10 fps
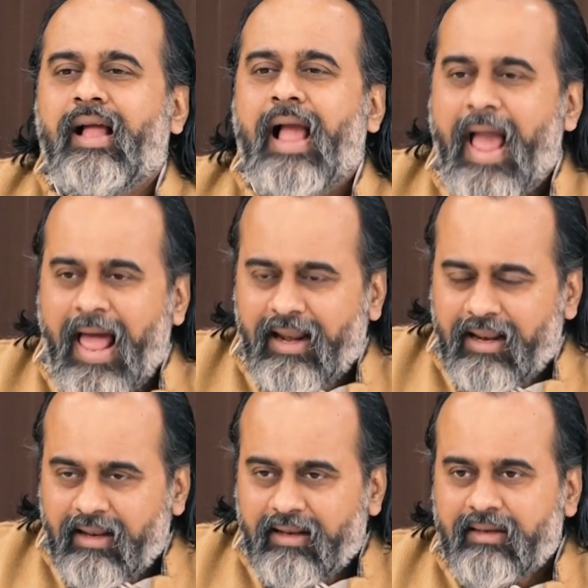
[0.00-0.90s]

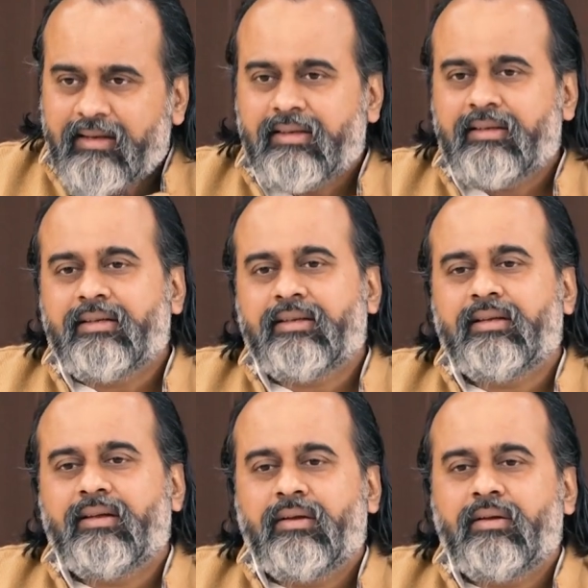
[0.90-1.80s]
hell
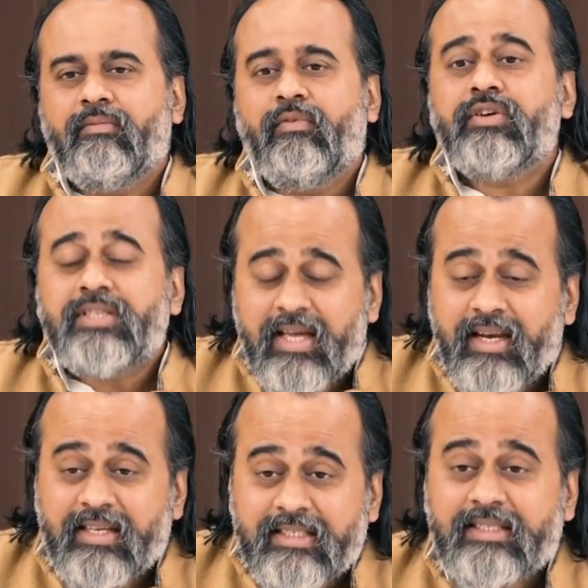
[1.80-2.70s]
was in
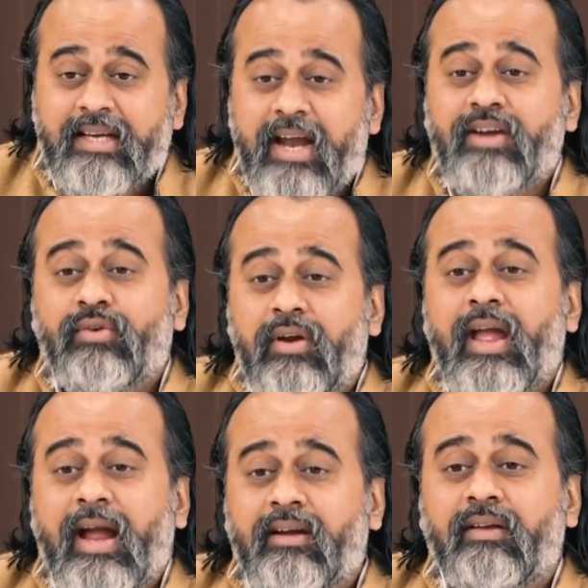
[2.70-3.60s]
his day to day
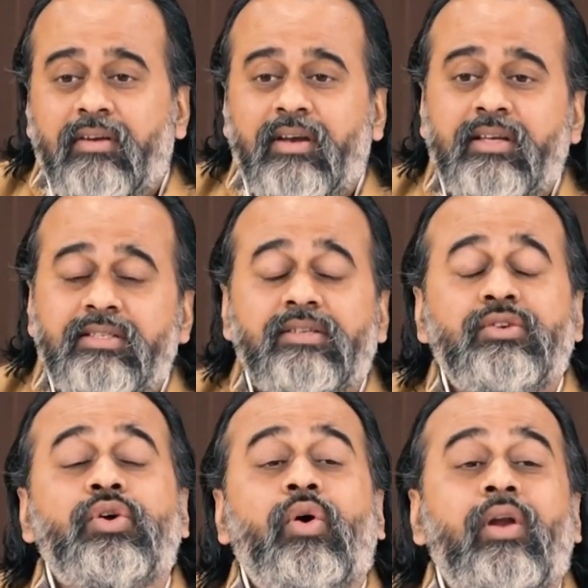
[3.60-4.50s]
activities.
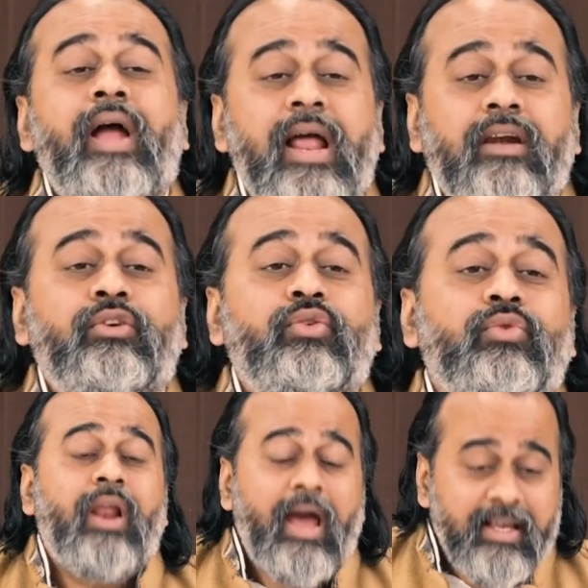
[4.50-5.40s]
Your health
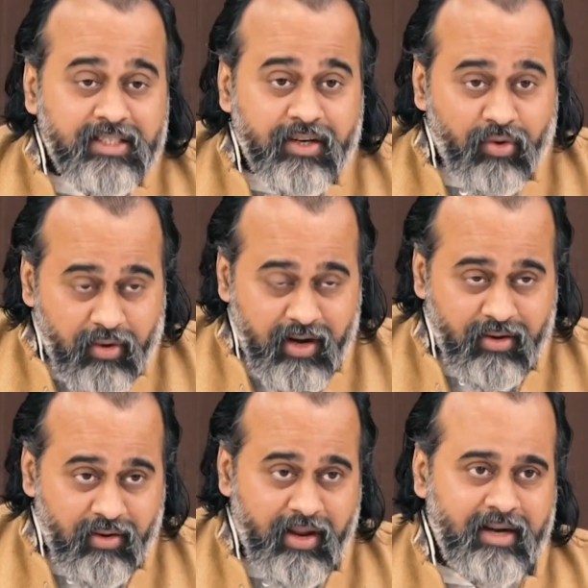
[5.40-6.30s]
lies in your day
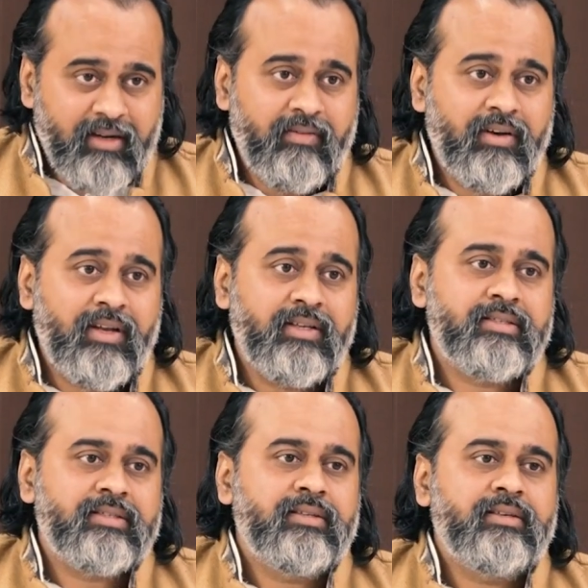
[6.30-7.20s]
to day
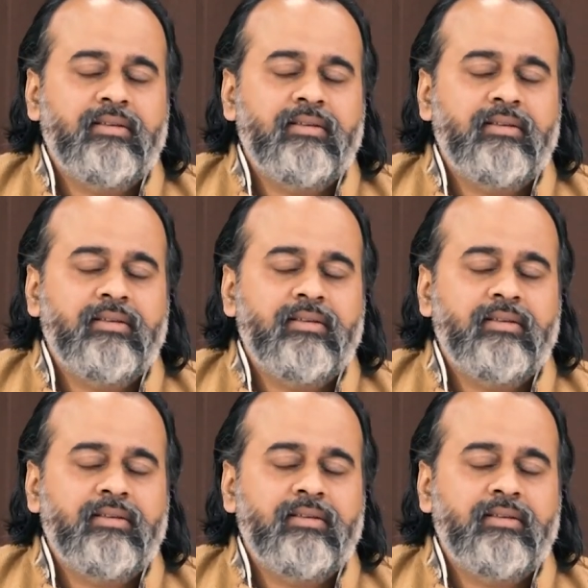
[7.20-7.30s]
activities.